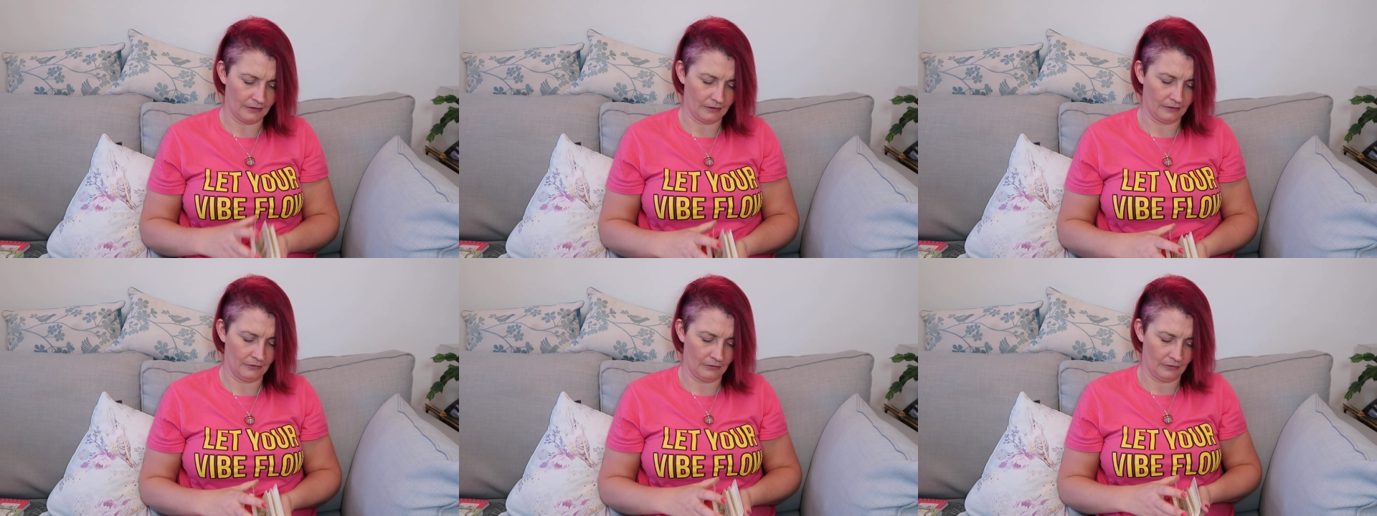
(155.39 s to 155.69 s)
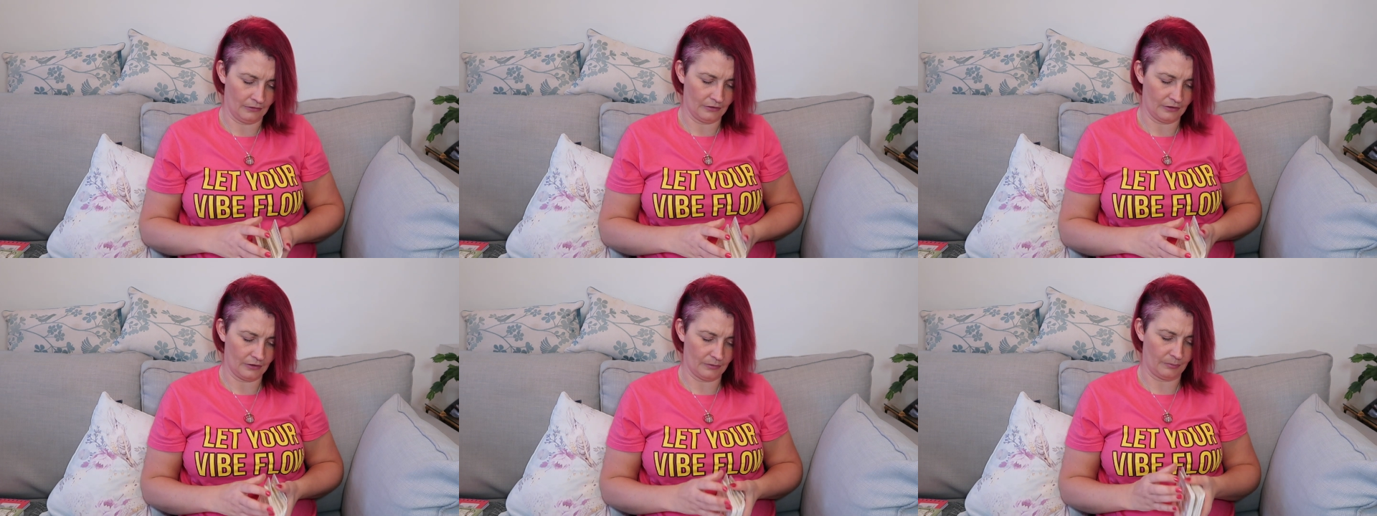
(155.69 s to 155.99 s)

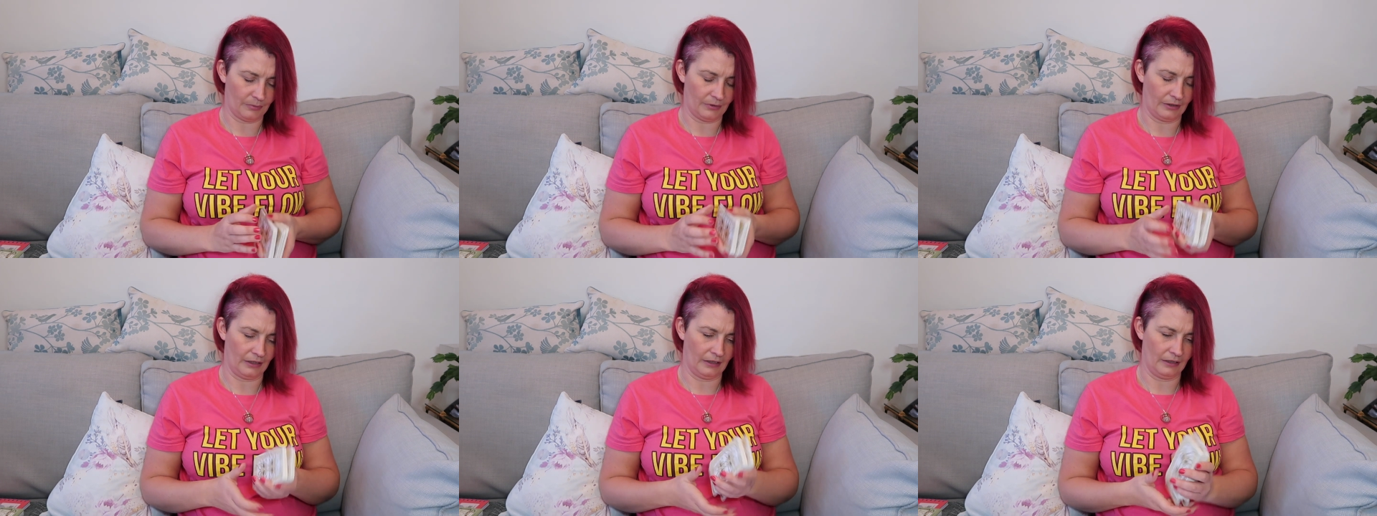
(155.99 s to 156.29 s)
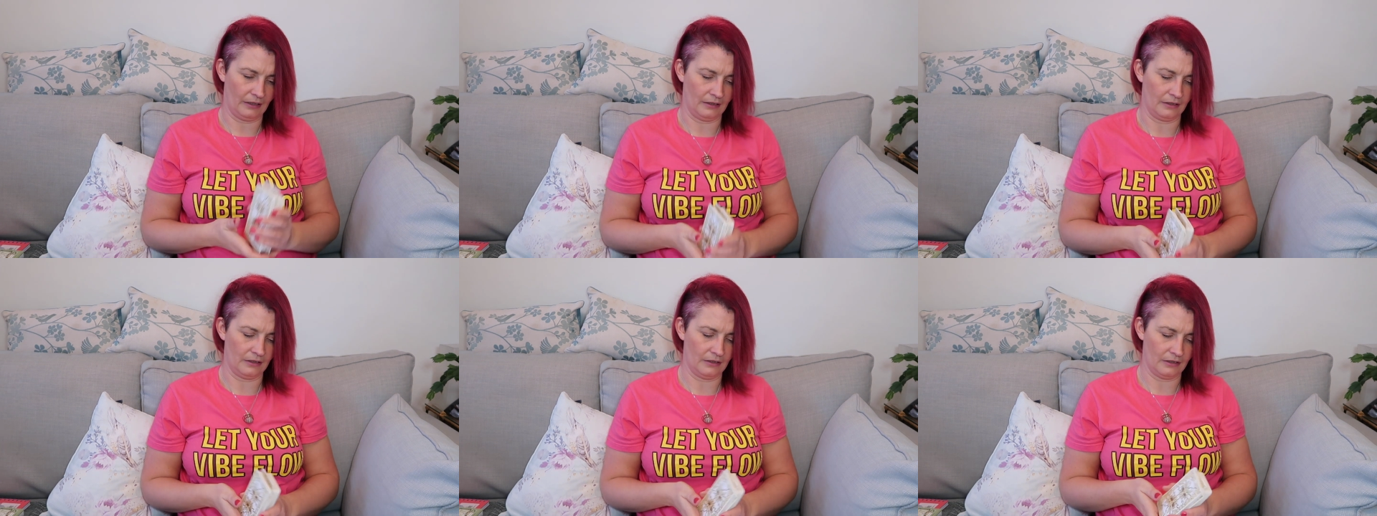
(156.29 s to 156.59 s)
not to bring
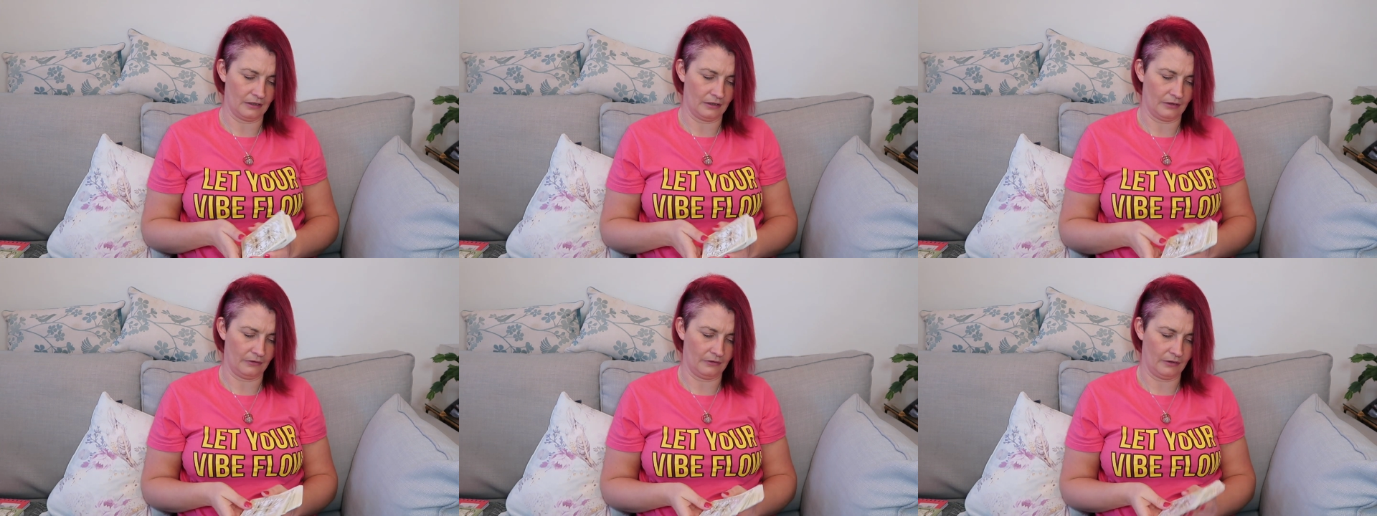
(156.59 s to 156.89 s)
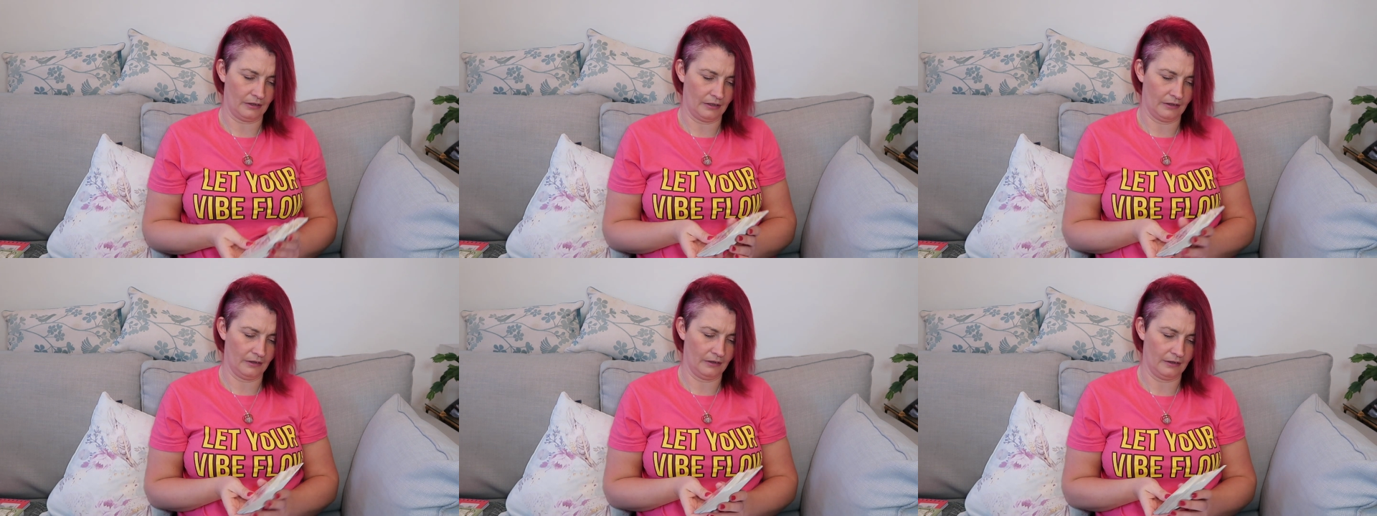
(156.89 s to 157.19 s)
it into
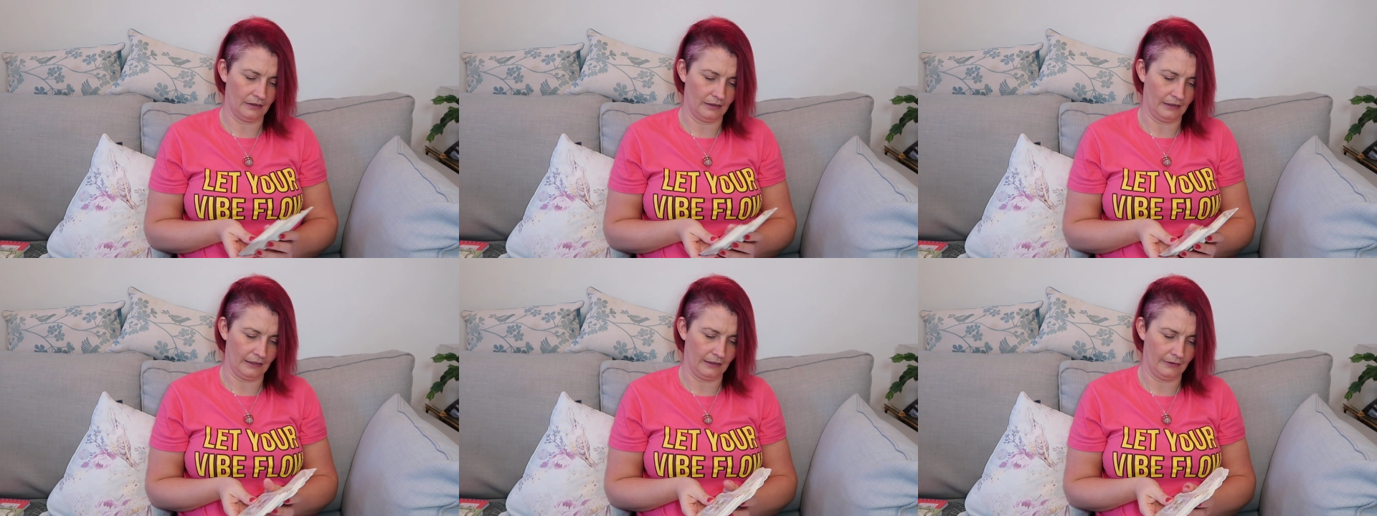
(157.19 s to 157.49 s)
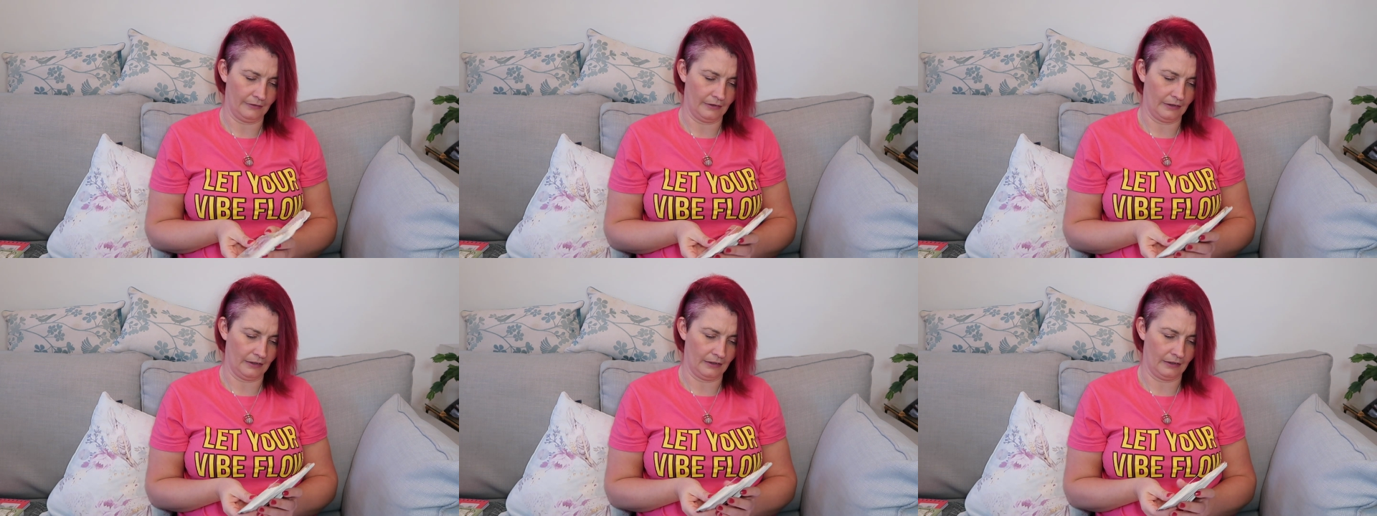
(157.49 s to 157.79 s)
January and leave
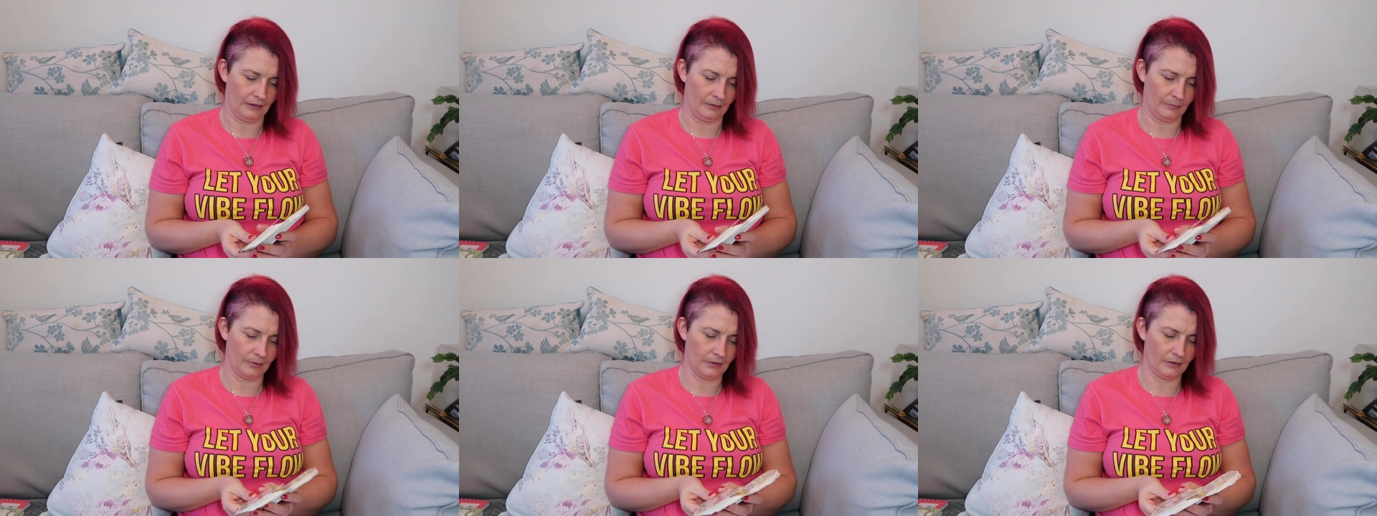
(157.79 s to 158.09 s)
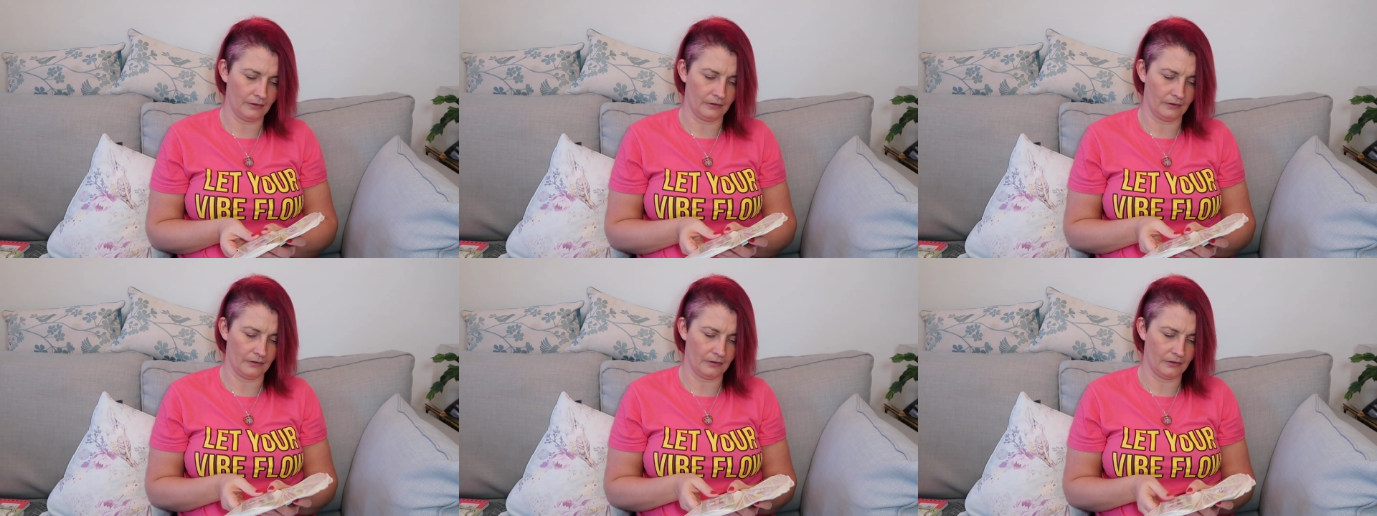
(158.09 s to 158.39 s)
it in the
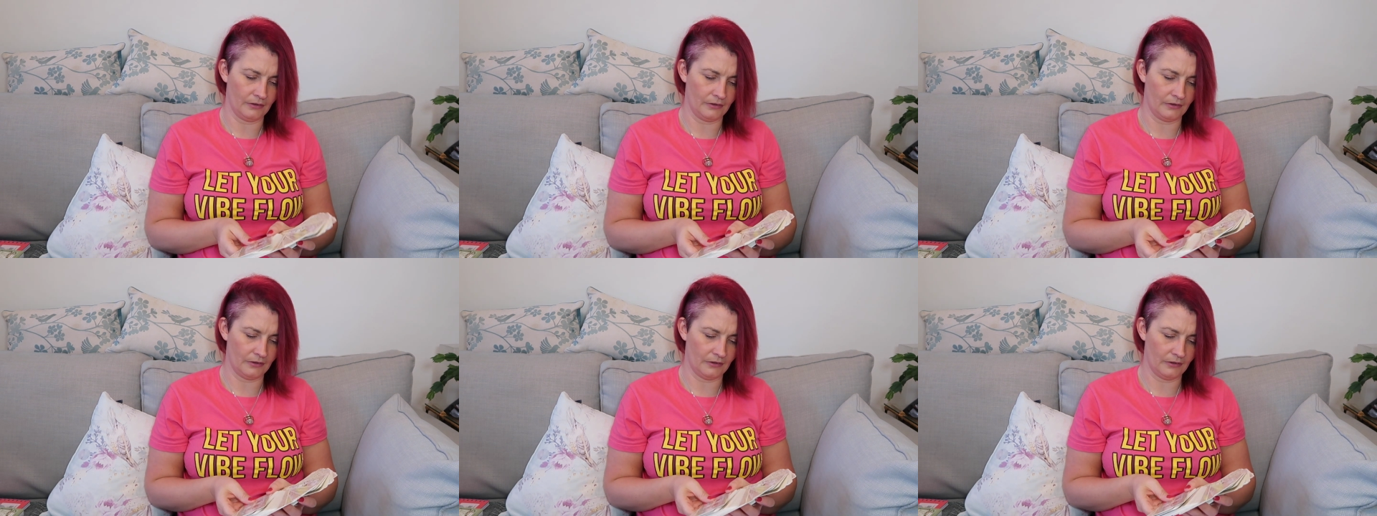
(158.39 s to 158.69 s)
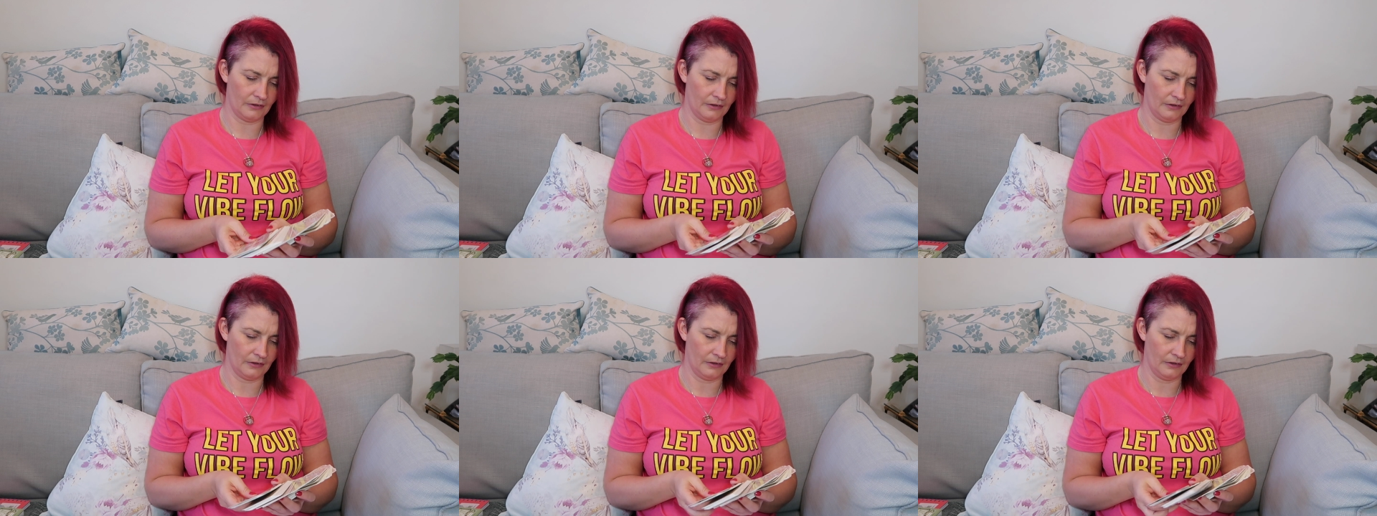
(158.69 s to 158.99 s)
past?